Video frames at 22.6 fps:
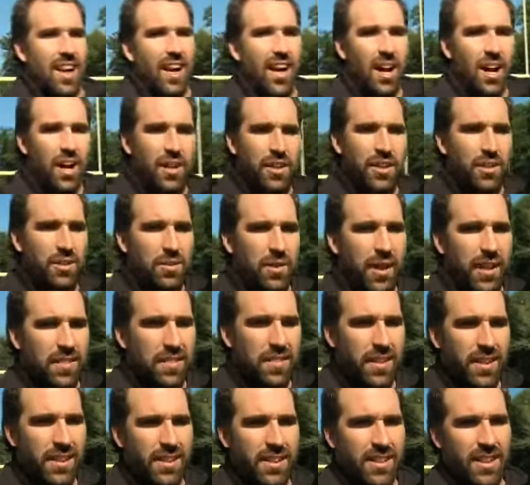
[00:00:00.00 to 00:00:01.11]
Uh, you know, I
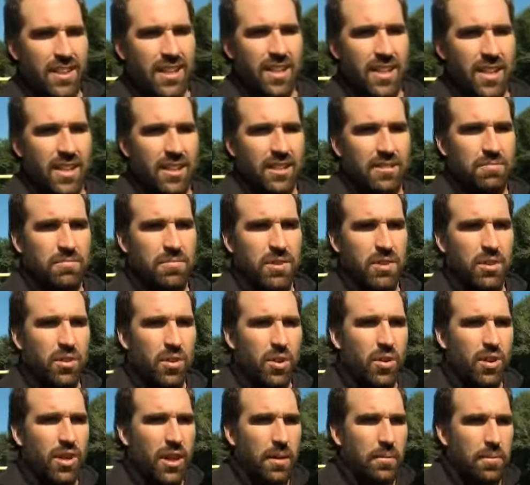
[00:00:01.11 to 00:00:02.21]
think, uh, you know,
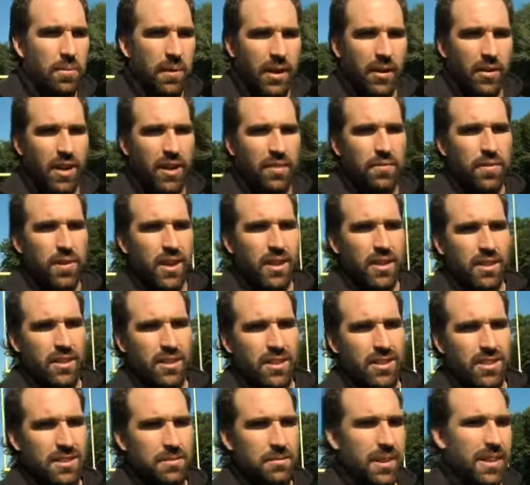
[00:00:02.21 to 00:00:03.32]
growing up, my grandfather
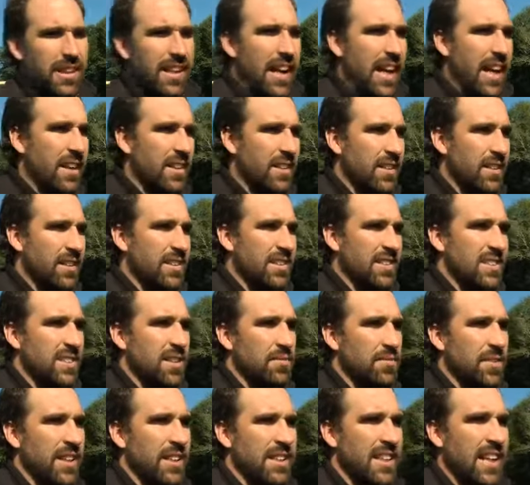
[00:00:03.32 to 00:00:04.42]
hunted, my dad hunted and
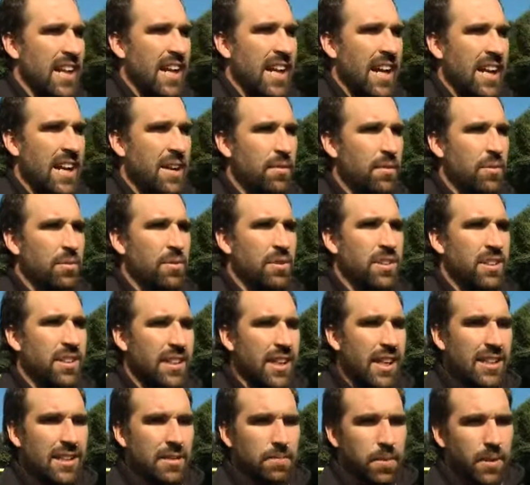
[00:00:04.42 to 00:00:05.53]
stuff like that. I never really
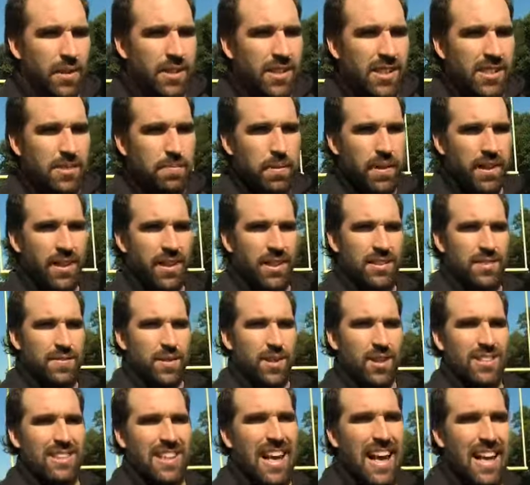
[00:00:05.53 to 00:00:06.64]
got to participate on as
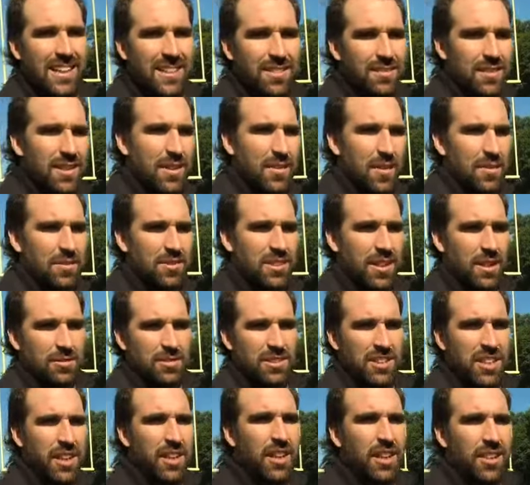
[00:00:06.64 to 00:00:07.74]
far as an active level. I was, I
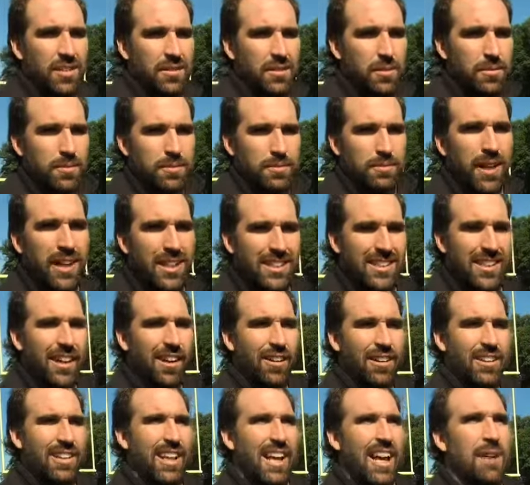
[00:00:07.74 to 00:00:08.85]
was young, you know, minus
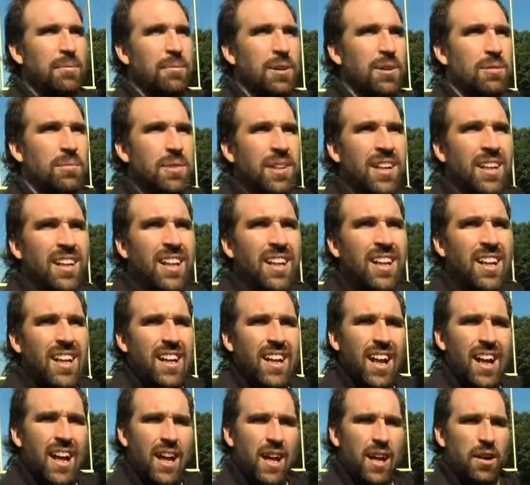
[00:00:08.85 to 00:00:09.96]
carrying the ammo, but,
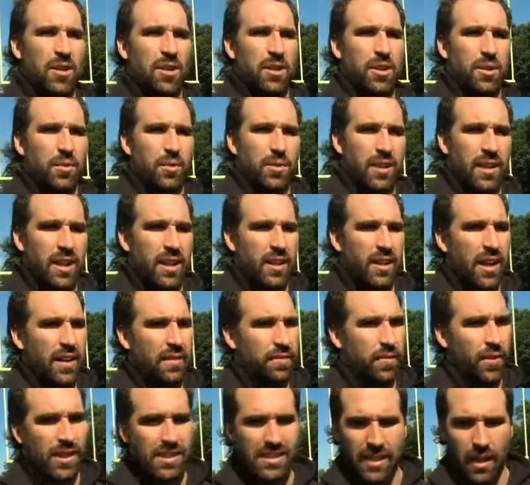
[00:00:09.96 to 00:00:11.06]
uh, you know, you know, I had
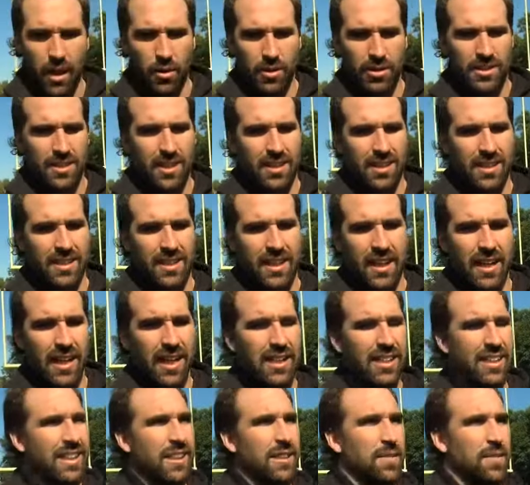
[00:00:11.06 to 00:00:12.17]
friends that always hunted. Then I
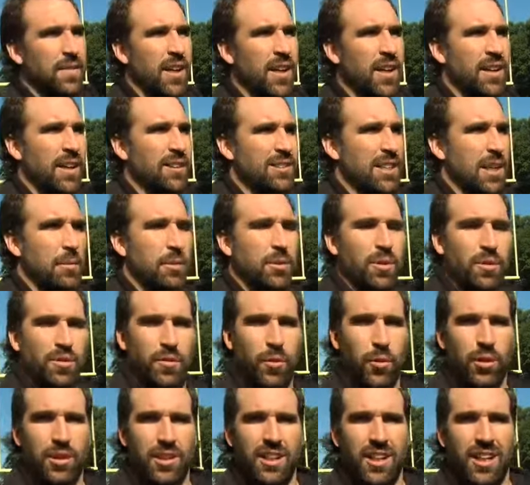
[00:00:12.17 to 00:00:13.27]
got in the NFL and I was able to
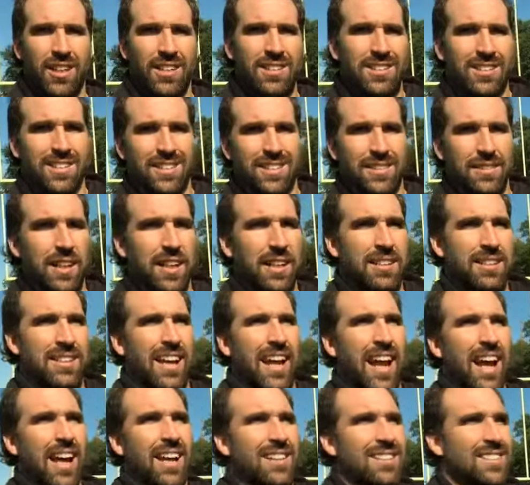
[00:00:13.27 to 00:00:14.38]
afford guns and, and
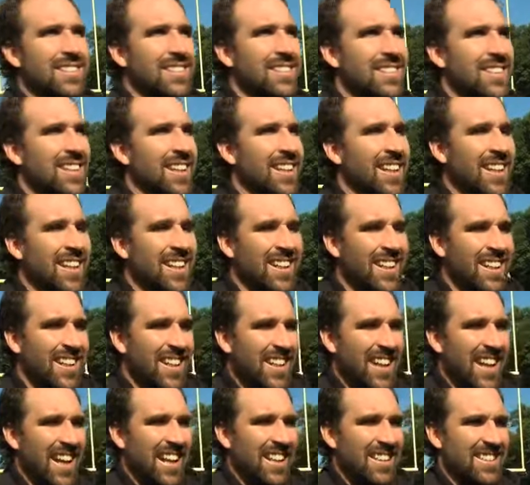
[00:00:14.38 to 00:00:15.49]
tags and, uh,
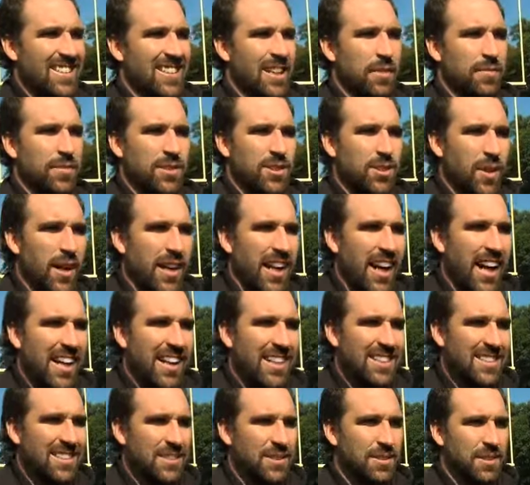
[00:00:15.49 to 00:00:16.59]
and stuff. And so I got
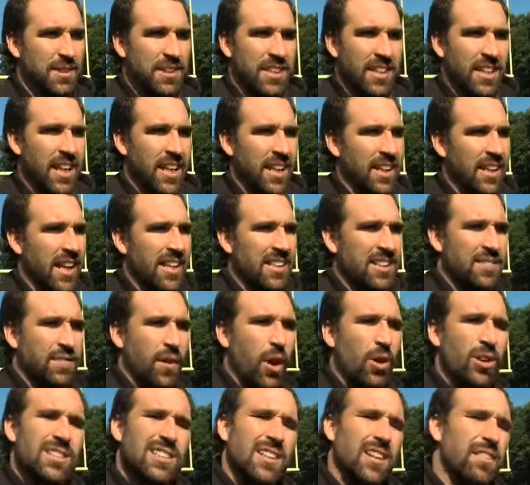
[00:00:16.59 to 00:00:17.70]
into it and I just
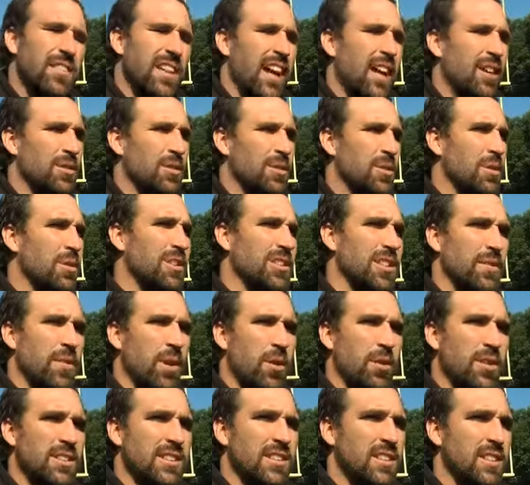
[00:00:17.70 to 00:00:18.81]
always loved the outdoors. I've
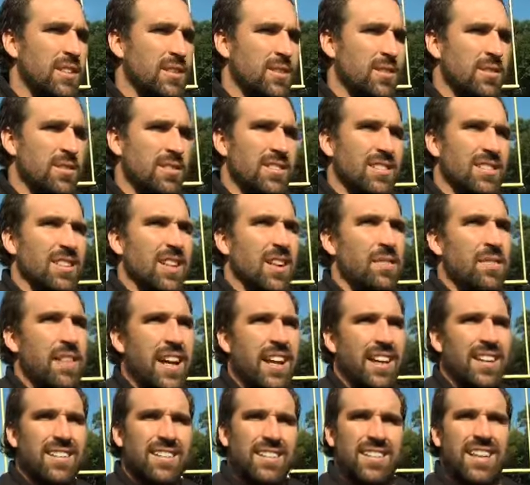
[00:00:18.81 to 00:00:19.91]
always, you know, love
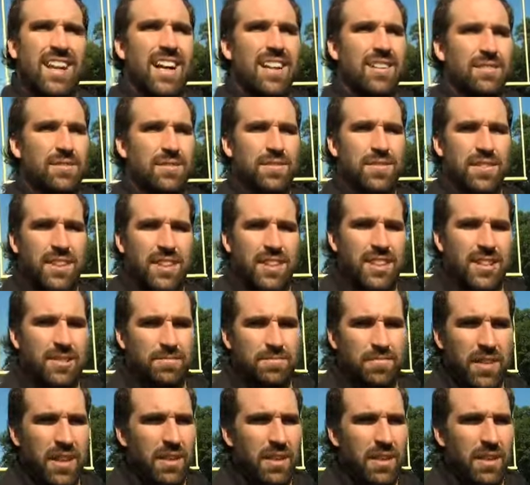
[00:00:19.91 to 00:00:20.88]
that kind of um,